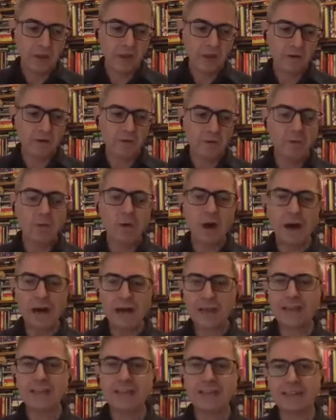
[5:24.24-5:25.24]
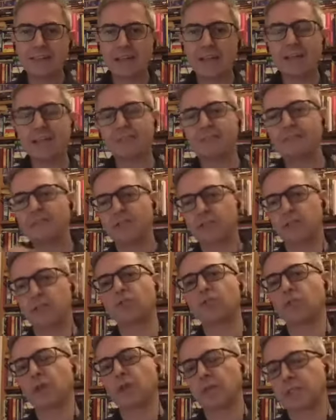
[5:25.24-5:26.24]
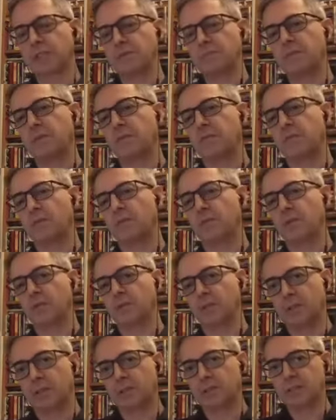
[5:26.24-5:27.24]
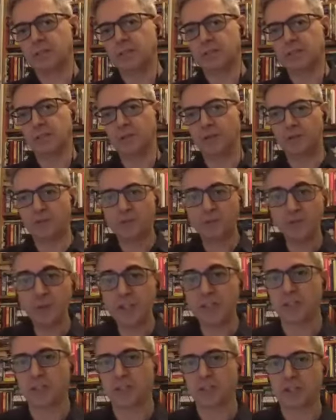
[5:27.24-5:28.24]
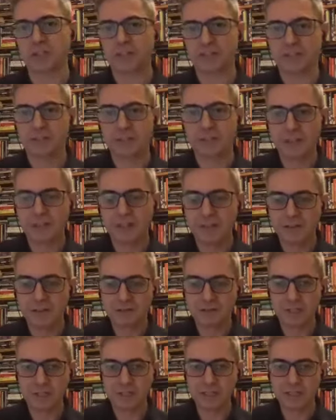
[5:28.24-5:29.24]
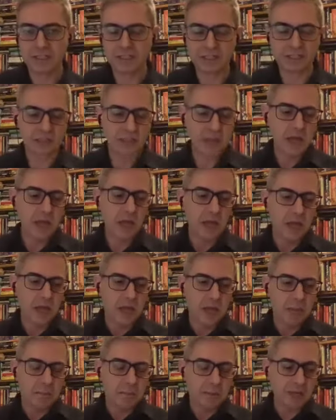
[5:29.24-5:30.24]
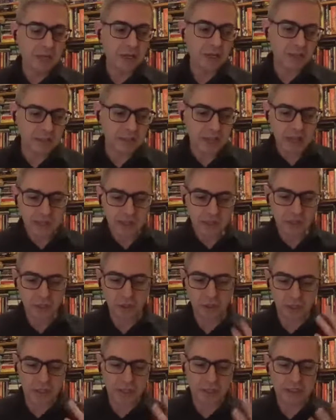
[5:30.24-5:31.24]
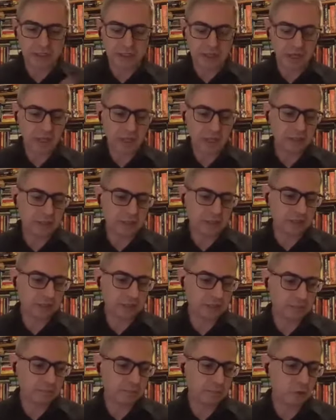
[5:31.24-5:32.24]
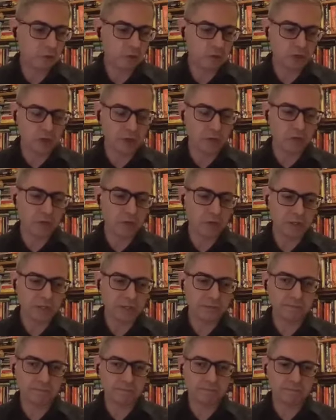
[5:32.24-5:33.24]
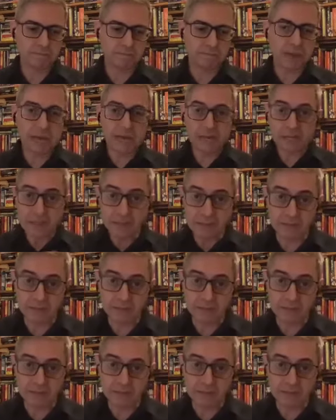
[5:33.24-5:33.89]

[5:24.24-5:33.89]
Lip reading: Why that 2 weeks before the official releases? Because actually the book was paid